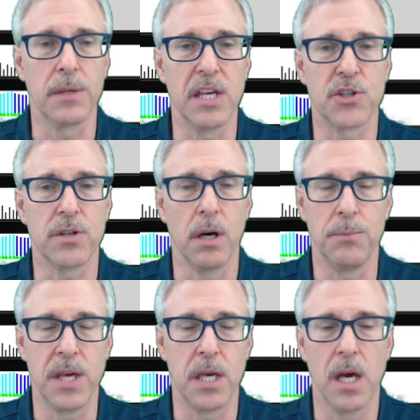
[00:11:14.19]
I'll
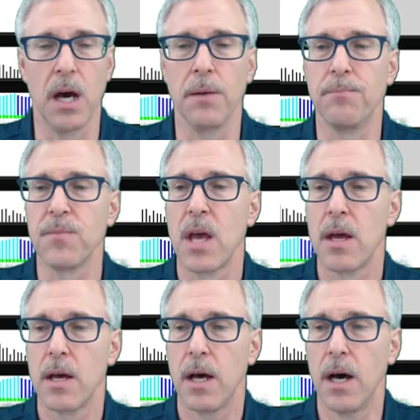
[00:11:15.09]
be
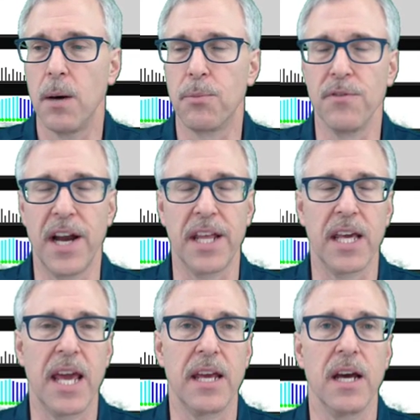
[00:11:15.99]

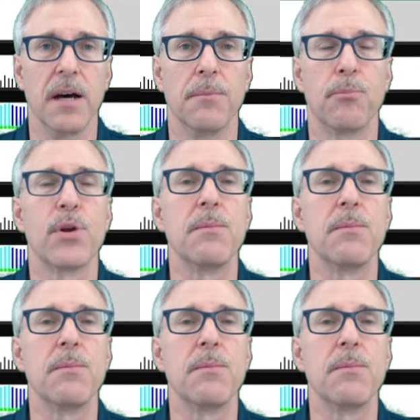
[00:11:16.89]
providing a